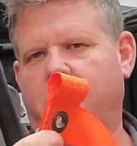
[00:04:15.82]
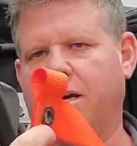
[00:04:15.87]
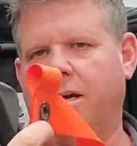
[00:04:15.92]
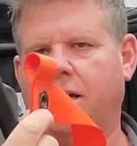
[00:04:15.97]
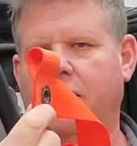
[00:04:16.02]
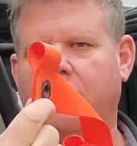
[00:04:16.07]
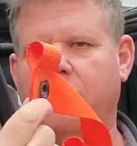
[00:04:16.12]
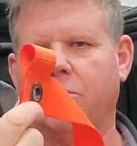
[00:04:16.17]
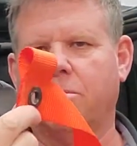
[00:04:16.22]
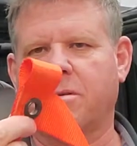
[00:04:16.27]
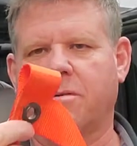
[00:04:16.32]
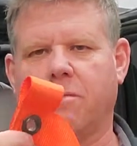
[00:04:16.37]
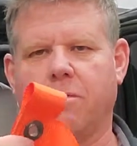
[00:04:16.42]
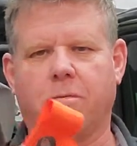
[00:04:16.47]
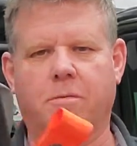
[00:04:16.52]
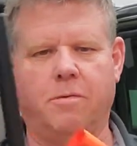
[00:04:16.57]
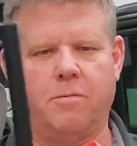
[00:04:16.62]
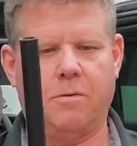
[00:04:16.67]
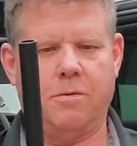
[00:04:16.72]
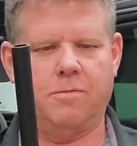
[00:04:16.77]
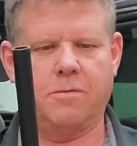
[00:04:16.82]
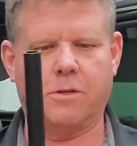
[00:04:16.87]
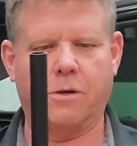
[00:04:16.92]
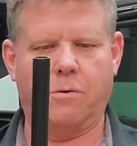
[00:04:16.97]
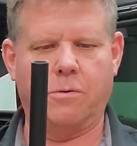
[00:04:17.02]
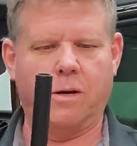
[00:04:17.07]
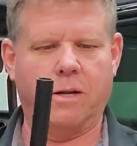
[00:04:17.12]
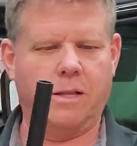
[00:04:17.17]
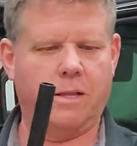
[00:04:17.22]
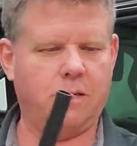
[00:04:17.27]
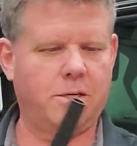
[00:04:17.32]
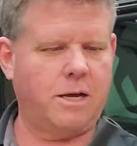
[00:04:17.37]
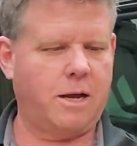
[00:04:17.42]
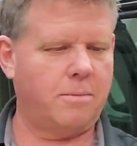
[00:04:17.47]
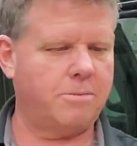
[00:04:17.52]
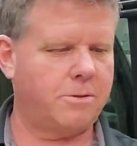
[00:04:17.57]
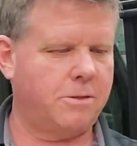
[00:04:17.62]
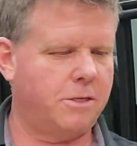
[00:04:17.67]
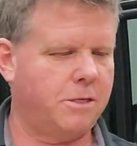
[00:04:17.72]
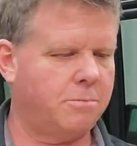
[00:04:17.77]
loops that we've sewn in the top.
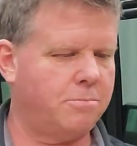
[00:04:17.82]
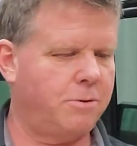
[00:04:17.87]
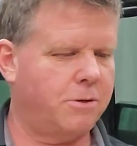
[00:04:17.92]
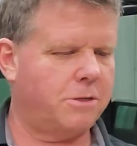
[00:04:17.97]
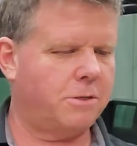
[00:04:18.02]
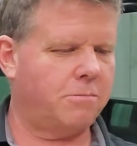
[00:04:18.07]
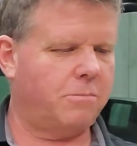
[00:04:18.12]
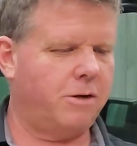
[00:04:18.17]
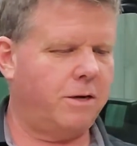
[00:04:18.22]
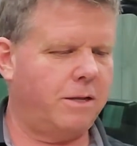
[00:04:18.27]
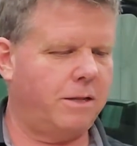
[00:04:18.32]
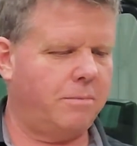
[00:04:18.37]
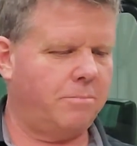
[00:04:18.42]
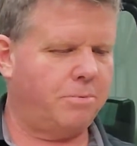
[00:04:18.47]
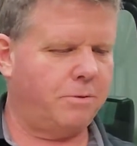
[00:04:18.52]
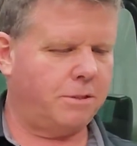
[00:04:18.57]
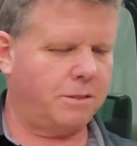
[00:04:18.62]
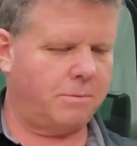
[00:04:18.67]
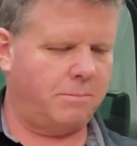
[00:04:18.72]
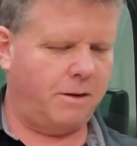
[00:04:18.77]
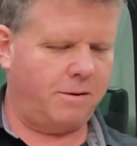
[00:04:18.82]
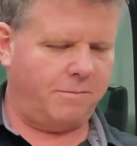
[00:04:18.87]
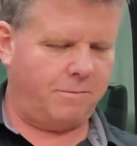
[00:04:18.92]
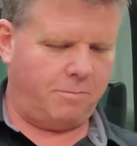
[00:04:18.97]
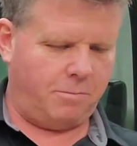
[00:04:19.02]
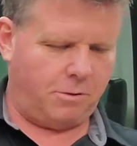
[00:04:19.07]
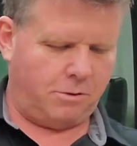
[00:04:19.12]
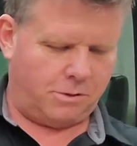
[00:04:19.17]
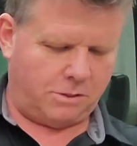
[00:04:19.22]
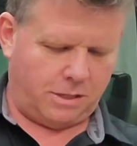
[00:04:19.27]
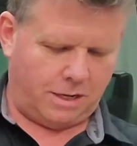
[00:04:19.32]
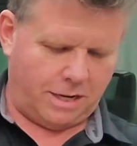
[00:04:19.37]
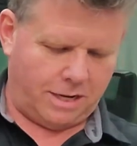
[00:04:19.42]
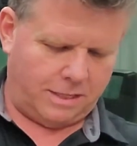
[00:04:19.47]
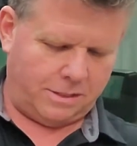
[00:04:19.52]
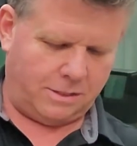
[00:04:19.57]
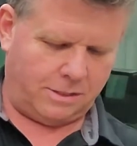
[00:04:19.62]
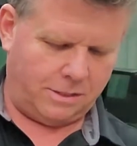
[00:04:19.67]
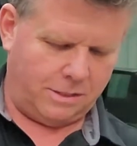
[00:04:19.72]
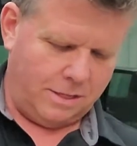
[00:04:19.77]
So just push one, put some in for both
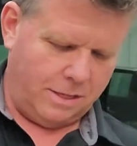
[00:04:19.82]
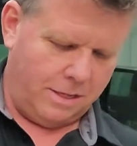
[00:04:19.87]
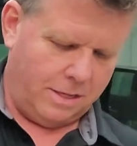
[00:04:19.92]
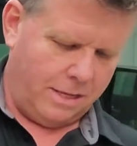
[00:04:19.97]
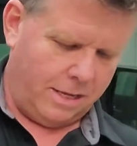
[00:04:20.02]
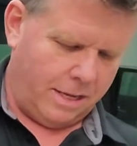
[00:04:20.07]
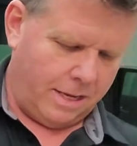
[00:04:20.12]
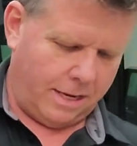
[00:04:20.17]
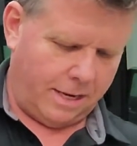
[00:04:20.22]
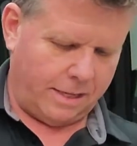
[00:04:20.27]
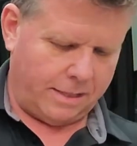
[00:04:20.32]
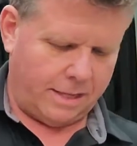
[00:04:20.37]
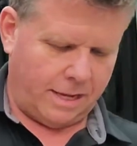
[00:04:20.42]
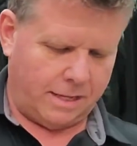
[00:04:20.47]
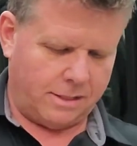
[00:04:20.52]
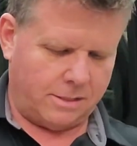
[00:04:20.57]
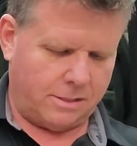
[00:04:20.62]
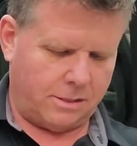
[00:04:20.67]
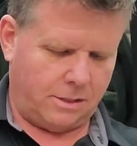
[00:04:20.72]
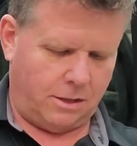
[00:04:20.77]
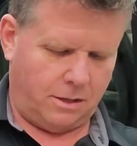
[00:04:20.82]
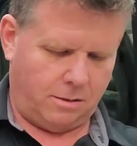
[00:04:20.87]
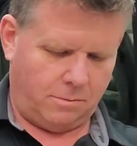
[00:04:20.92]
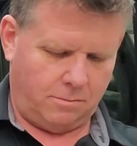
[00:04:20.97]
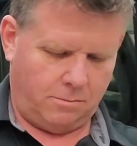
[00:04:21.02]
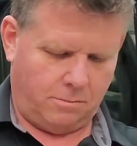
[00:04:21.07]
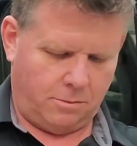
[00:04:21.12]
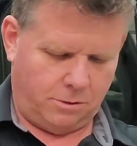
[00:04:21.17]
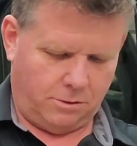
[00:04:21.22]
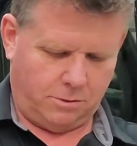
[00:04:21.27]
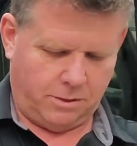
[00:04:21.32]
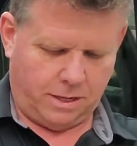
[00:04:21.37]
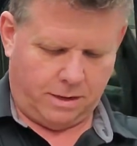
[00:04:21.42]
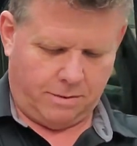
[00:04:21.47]
sides, and get that installed. And we'll do that